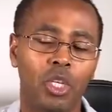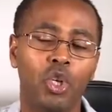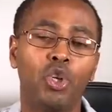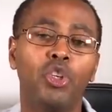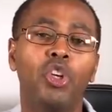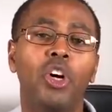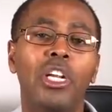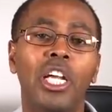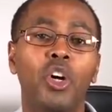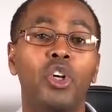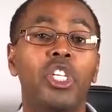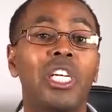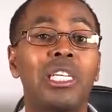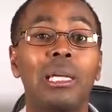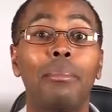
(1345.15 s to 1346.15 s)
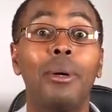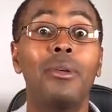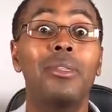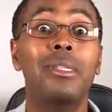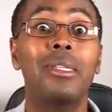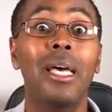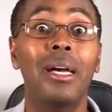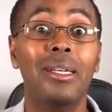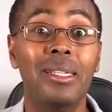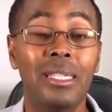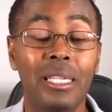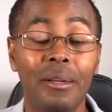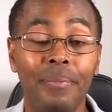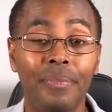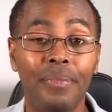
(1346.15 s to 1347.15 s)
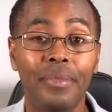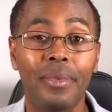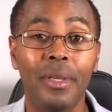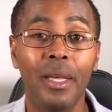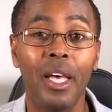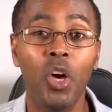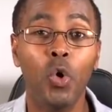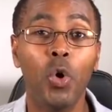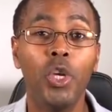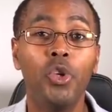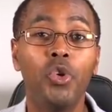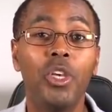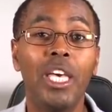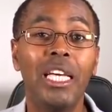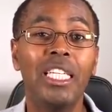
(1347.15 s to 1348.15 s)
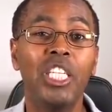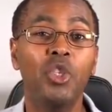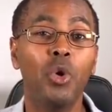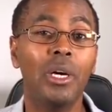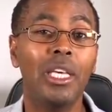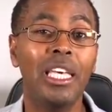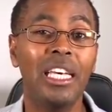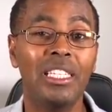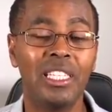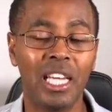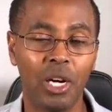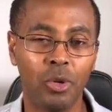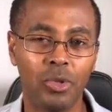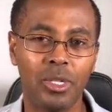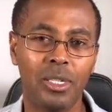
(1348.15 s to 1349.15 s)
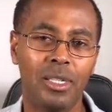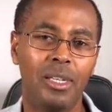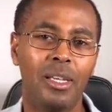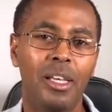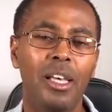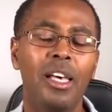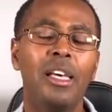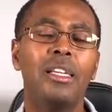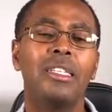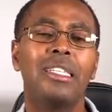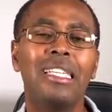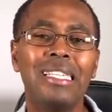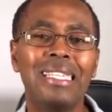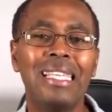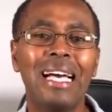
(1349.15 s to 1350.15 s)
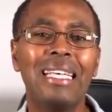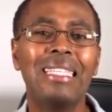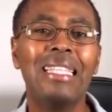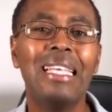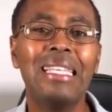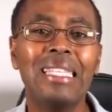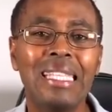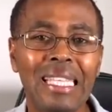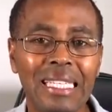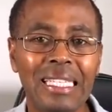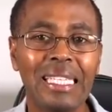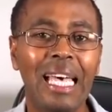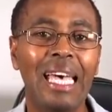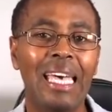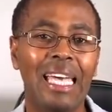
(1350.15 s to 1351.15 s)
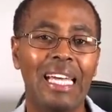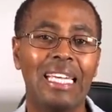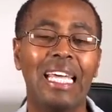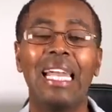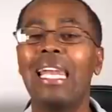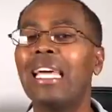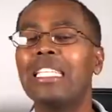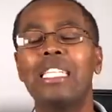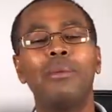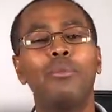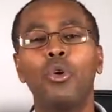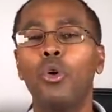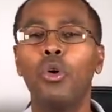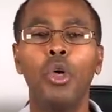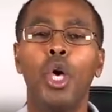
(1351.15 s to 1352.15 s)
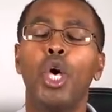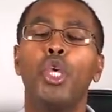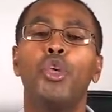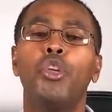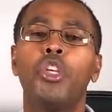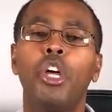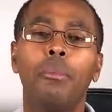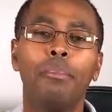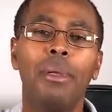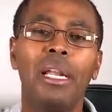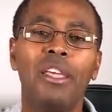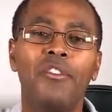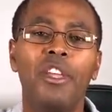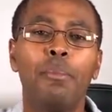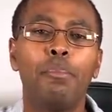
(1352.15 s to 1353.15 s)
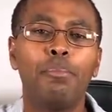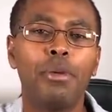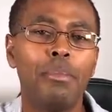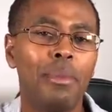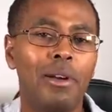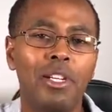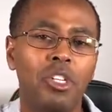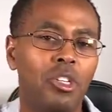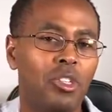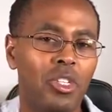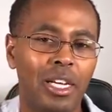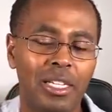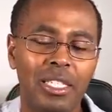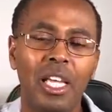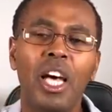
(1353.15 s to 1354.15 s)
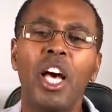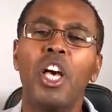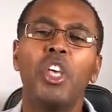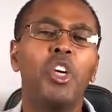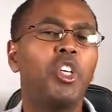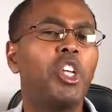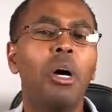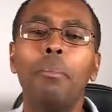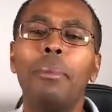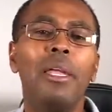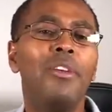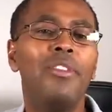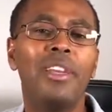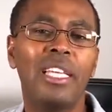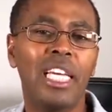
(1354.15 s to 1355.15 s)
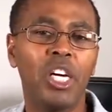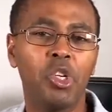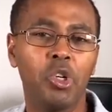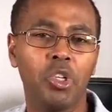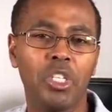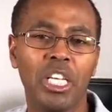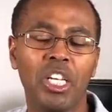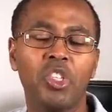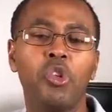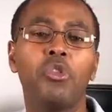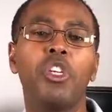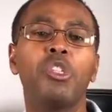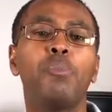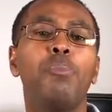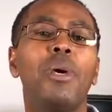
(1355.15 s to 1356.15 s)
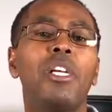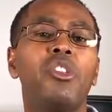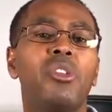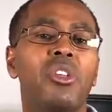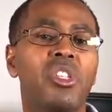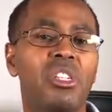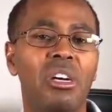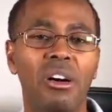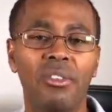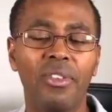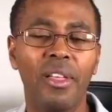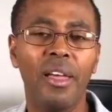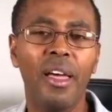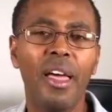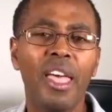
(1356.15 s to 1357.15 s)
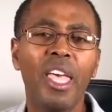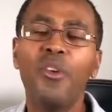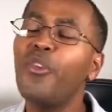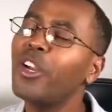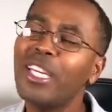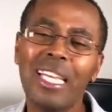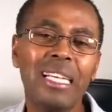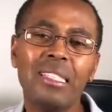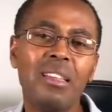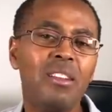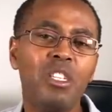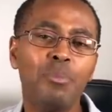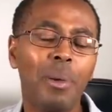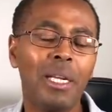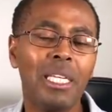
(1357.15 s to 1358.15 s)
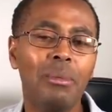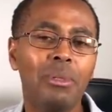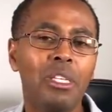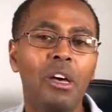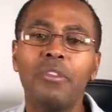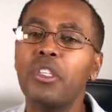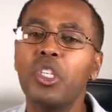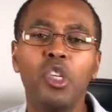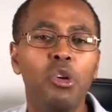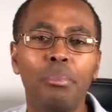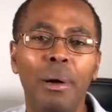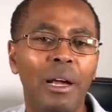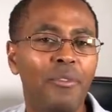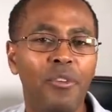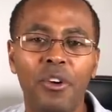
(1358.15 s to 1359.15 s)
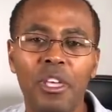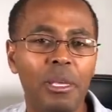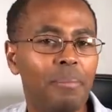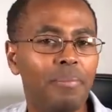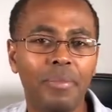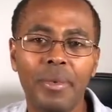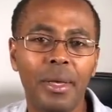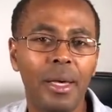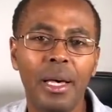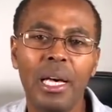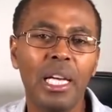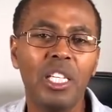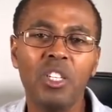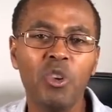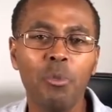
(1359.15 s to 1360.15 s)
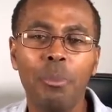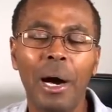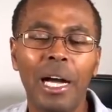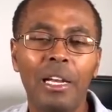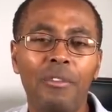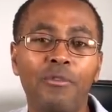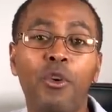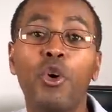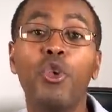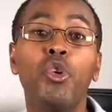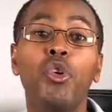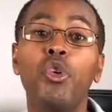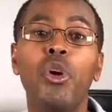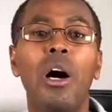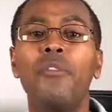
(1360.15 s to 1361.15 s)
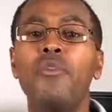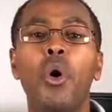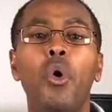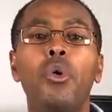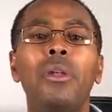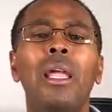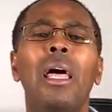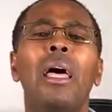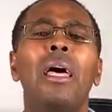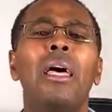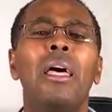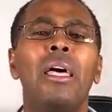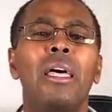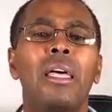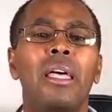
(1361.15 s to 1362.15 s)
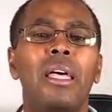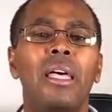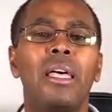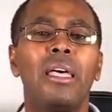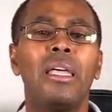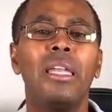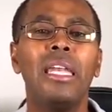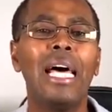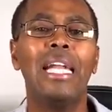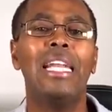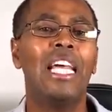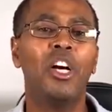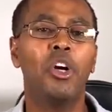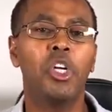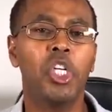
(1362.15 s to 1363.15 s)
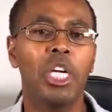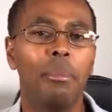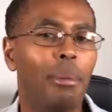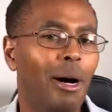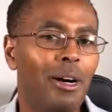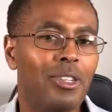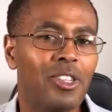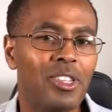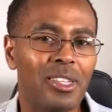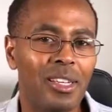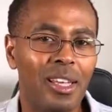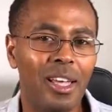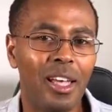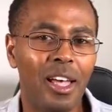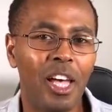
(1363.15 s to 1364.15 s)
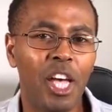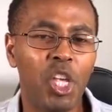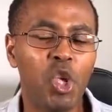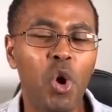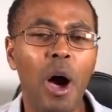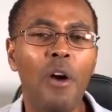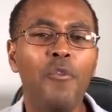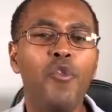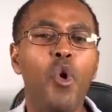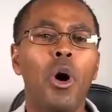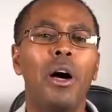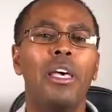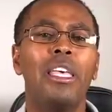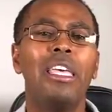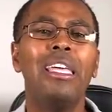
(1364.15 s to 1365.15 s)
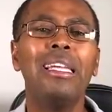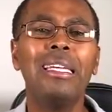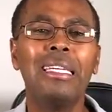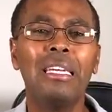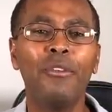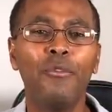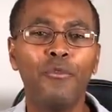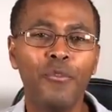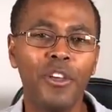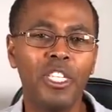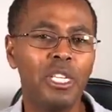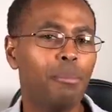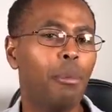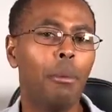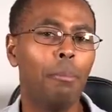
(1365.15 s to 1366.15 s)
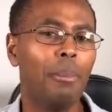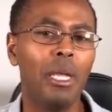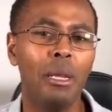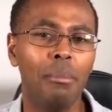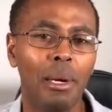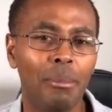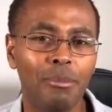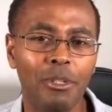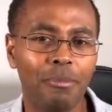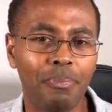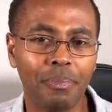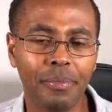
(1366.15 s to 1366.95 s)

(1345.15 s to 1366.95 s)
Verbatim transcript: You don't negotiate about sex when you get into a guest house. Discuss these things ahead and let him know you don't believe in premarital sex. You don't believe in casual sex. You respect yourself. If he doesn't respect himself, too bad for him. Too bad. For you, you have your own non-negotiables. You have your indivisible minimums.